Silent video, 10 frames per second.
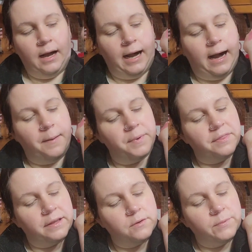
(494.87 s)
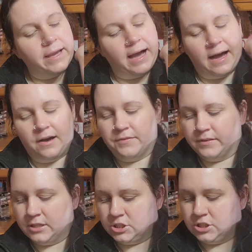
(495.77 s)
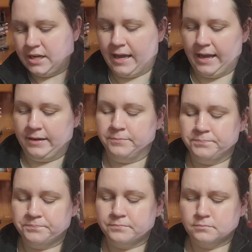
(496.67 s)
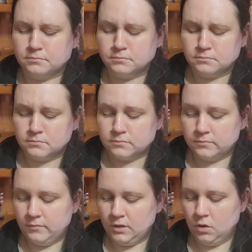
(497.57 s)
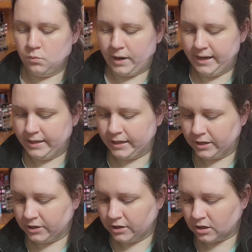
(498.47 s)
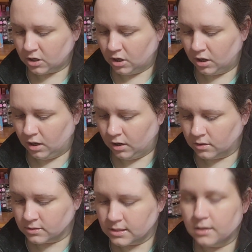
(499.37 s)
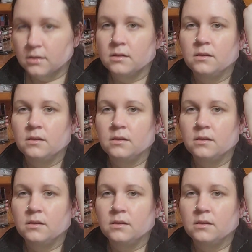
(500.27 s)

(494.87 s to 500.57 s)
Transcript: Then we have the shade right here called